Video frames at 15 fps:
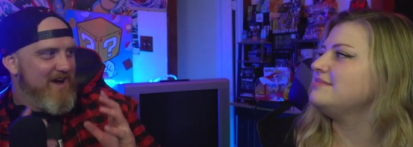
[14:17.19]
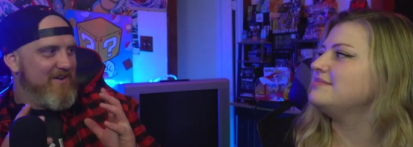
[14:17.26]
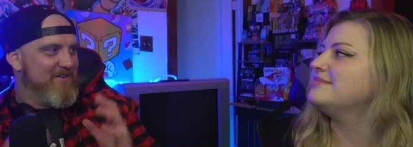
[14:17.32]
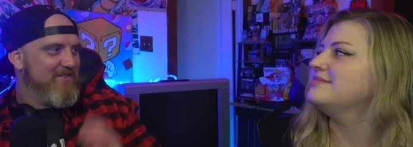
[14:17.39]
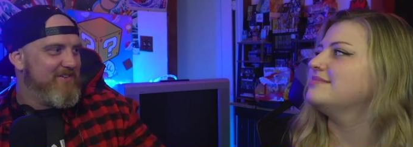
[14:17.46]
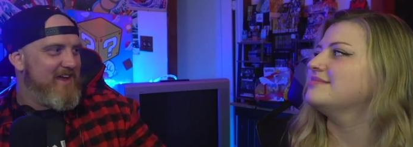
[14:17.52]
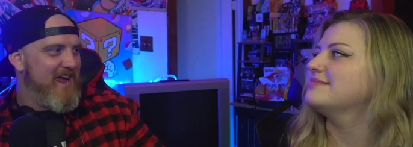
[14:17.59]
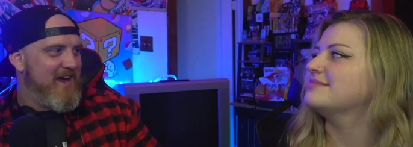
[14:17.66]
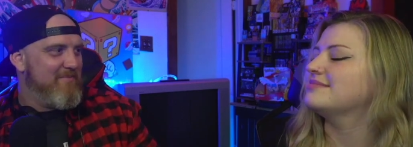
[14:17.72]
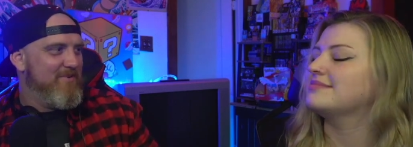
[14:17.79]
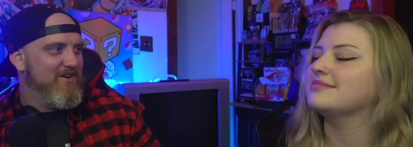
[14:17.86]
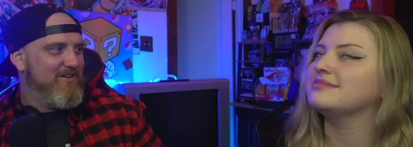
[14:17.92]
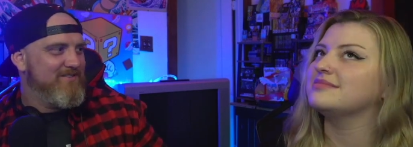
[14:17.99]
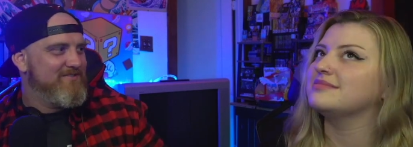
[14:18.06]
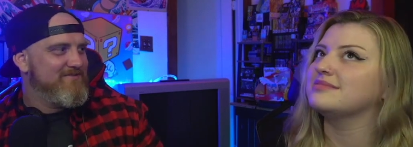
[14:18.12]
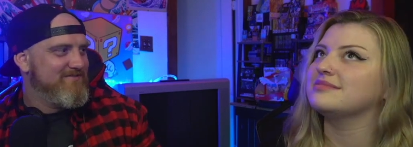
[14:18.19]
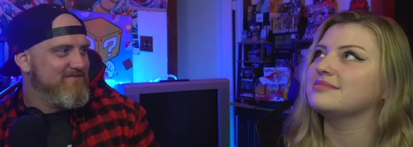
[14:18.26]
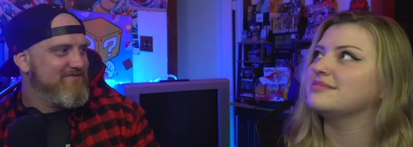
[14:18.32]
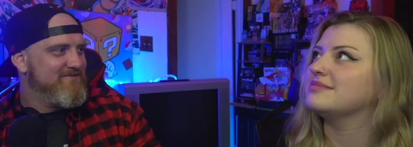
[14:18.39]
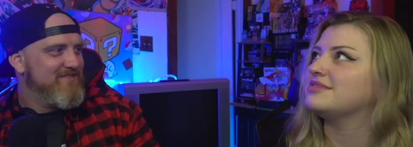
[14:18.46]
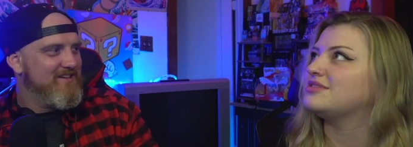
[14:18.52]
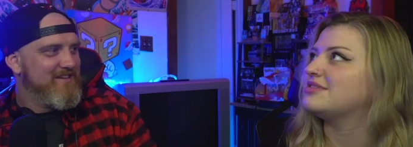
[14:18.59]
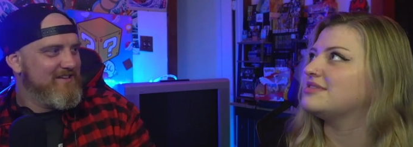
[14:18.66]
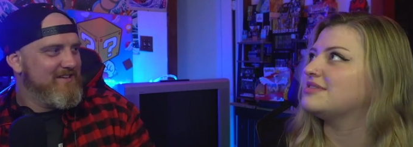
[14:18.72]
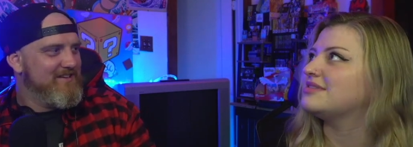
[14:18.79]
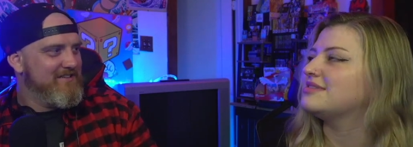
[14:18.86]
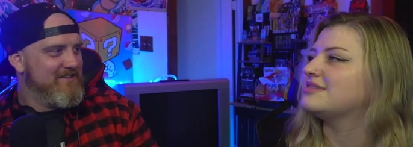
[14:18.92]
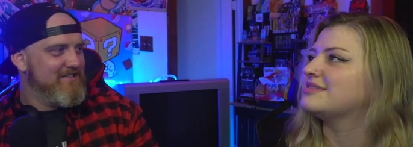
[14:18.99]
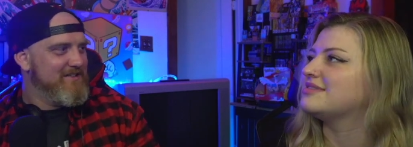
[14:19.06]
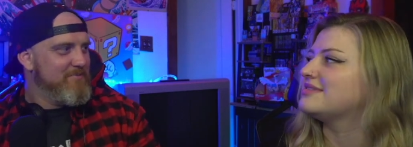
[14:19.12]
Speaker 1: with the camera.
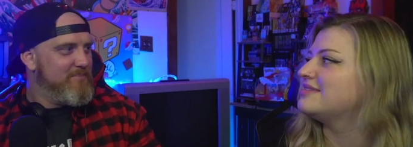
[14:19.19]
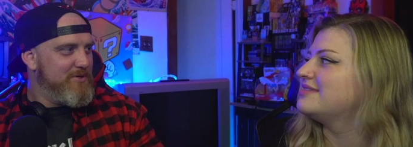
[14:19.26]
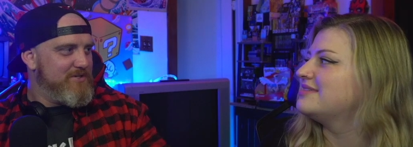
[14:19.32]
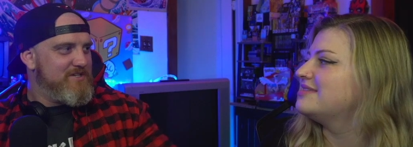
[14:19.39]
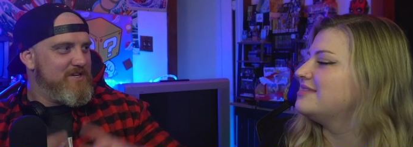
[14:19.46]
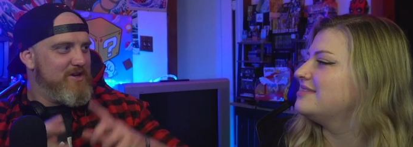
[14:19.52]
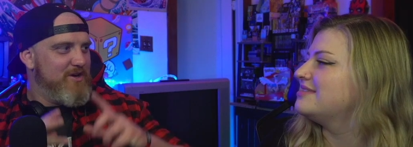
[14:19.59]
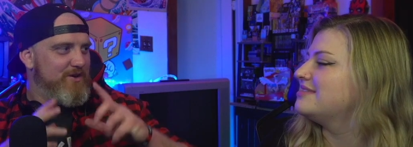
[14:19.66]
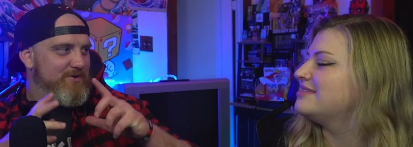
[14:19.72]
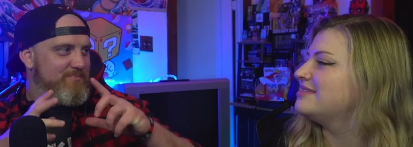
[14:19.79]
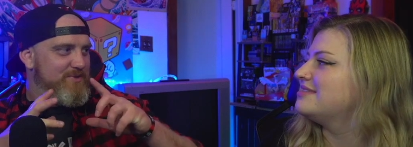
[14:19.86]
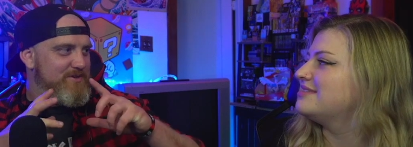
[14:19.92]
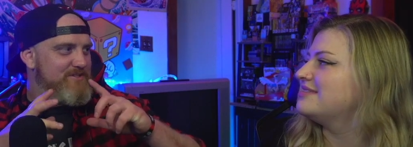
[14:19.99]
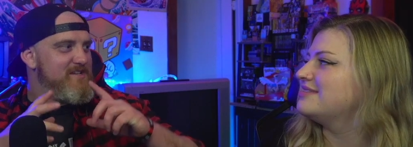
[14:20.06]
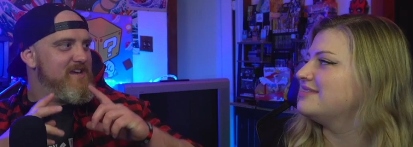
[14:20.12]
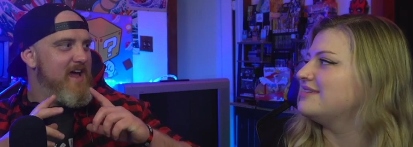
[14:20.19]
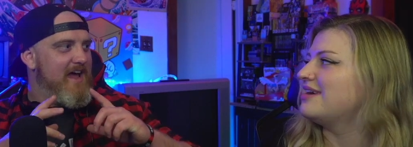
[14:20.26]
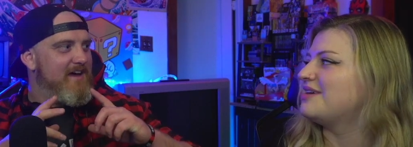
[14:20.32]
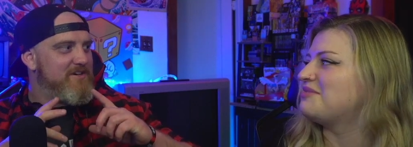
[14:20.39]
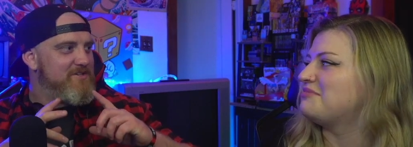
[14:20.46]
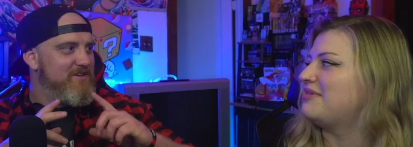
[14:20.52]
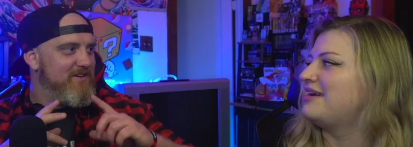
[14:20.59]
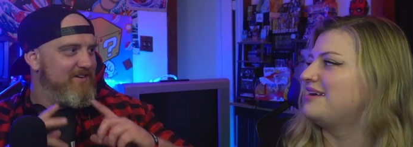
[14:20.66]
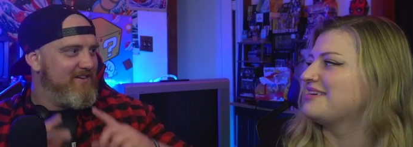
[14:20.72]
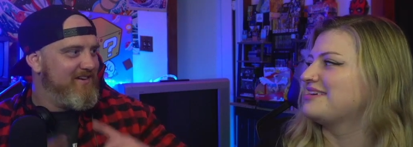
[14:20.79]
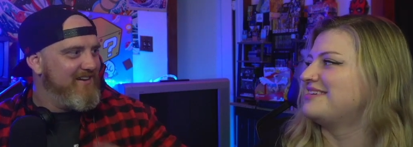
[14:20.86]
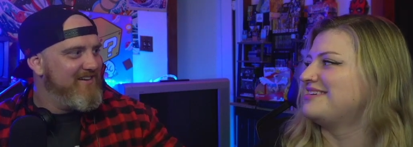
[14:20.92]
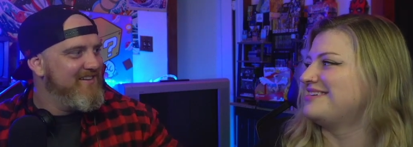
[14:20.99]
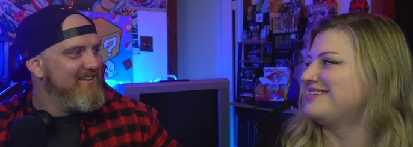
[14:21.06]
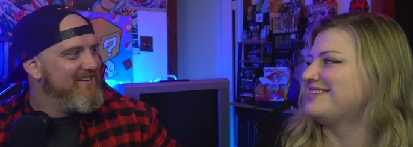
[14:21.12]
Pussy on pussy action.
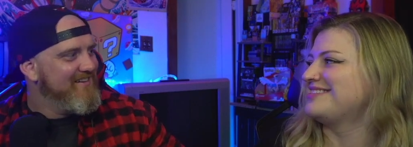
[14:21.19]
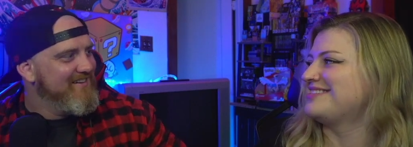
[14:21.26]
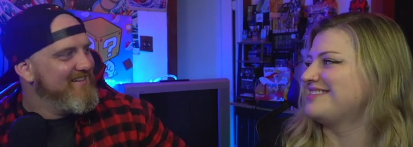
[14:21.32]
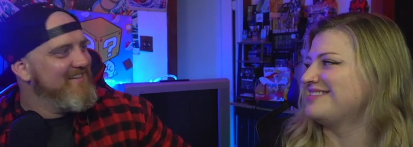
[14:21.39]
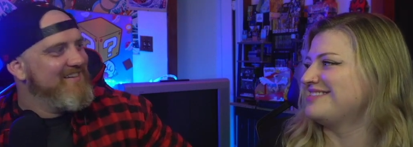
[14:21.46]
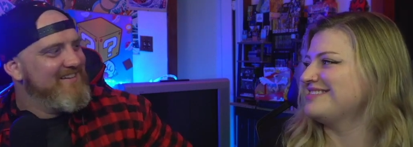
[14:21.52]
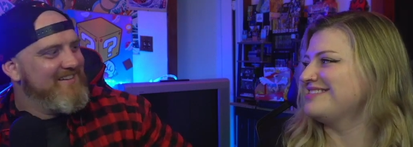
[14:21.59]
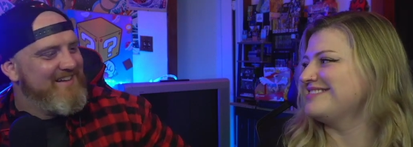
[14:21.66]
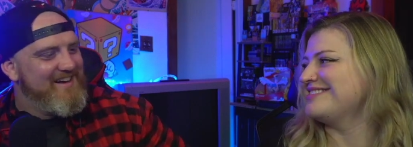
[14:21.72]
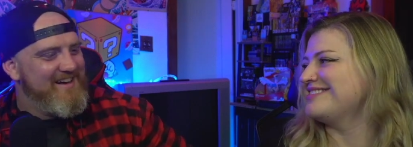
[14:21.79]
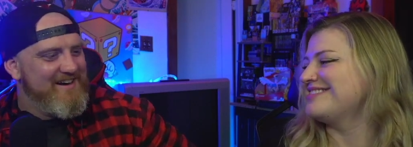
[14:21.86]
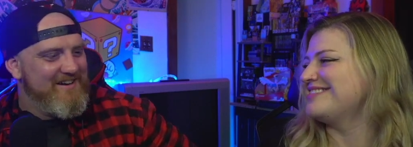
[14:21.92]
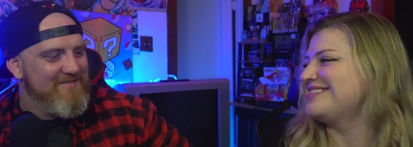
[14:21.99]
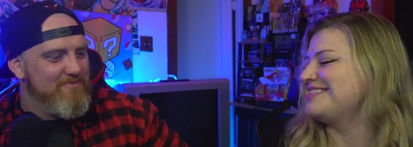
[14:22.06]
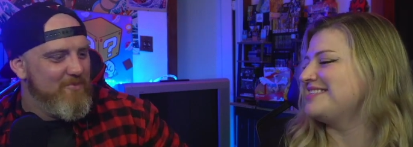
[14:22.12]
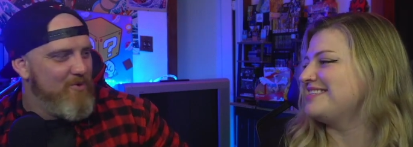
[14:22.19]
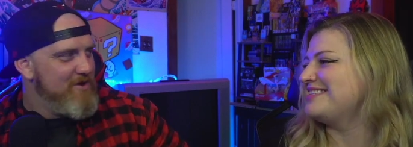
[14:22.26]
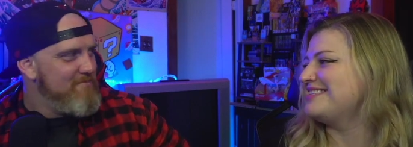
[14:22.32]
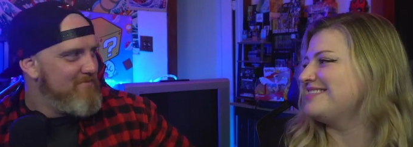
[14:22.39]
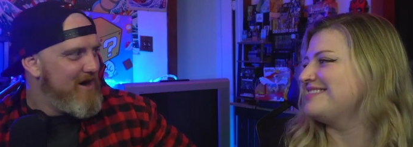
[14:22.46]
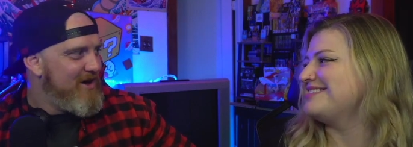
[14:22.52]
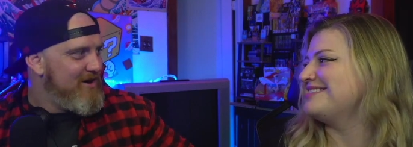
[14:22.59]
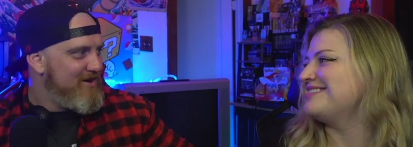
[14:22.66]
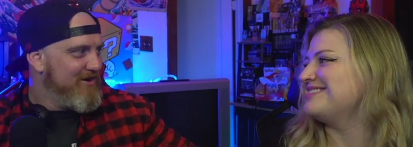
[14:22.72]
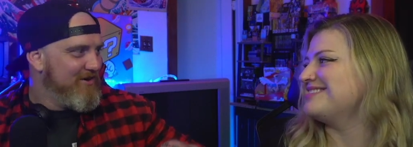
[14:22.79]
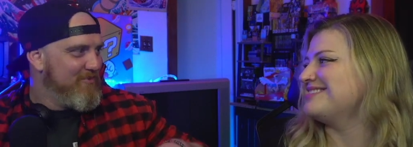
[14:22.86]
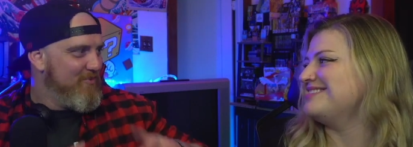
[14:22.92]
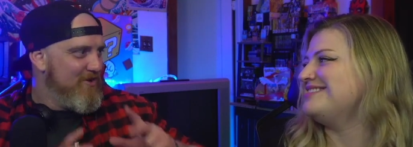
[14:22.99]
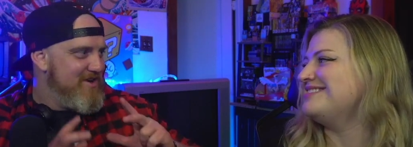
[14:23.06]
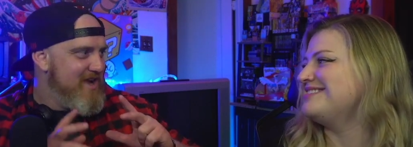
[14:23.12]
Uh, one bald,
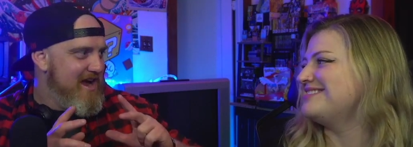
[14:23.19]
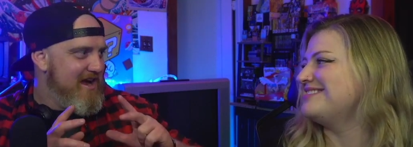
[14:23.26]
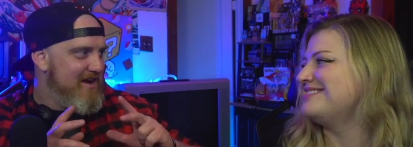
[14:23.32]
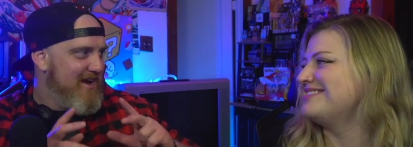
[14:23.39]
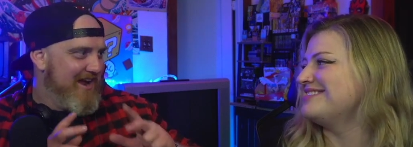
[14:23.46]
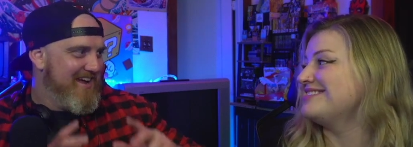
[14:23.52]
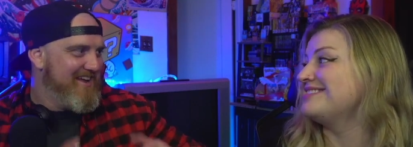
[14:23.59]
one hairy.